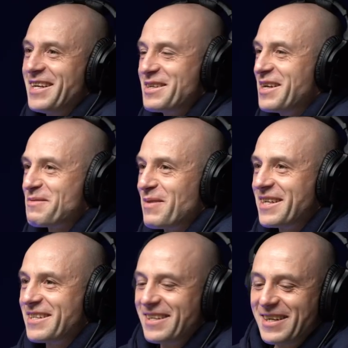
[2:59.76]
is is
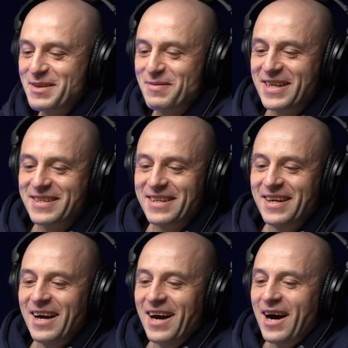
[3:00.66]
amazing. It's he amazing. Is.
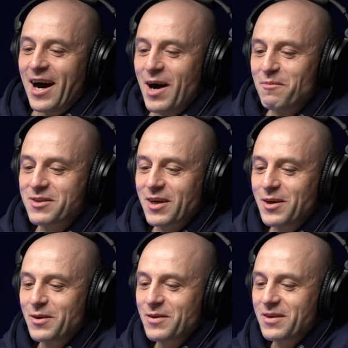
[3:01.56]
Um,
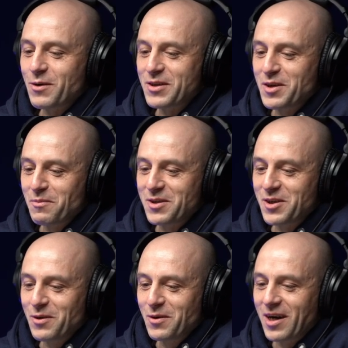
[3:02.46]
so question number
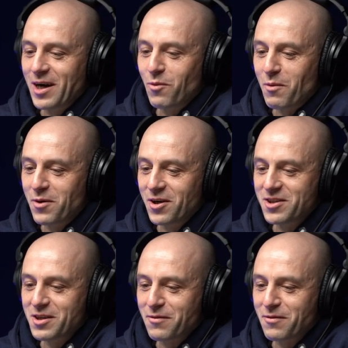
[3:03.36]
two: uh, What purchase